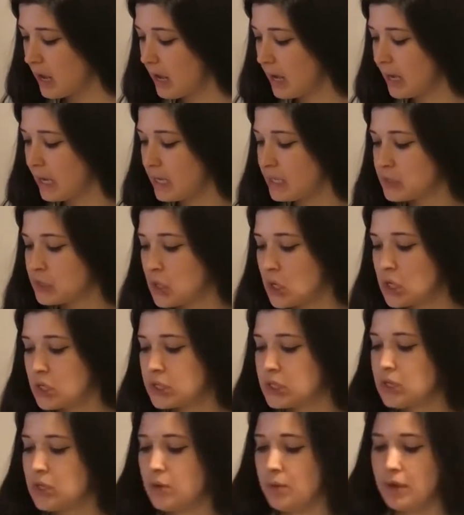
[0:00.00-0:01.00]
And
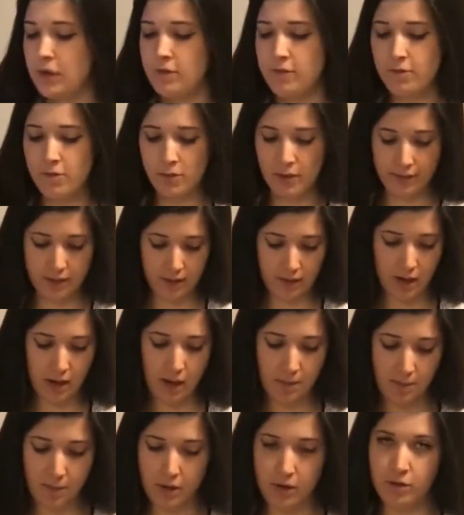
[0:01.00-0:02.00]
also 1/4
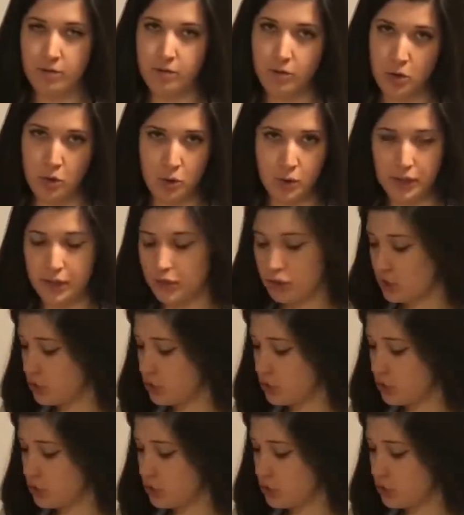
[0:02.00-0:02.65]
cup of coconut